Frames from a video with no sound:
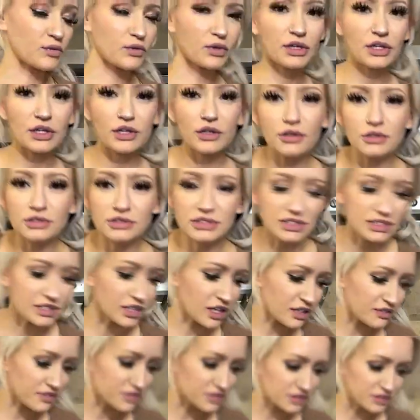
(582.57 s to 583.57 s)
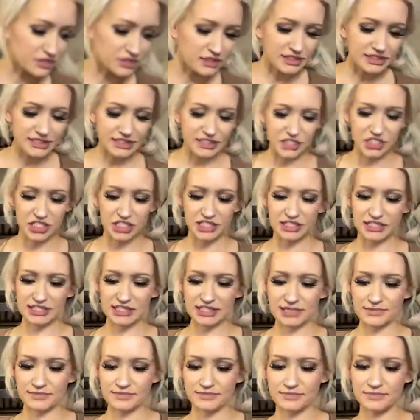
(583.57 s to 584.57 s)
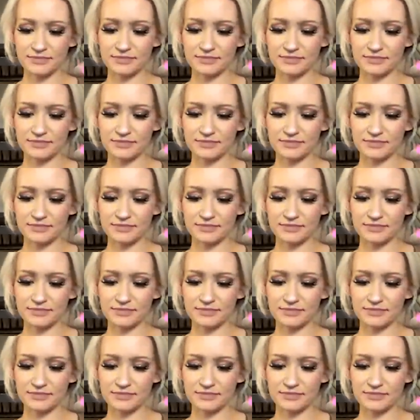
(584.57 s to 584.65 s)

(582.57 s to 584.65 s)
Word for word: I want a gold star for doing the dishes.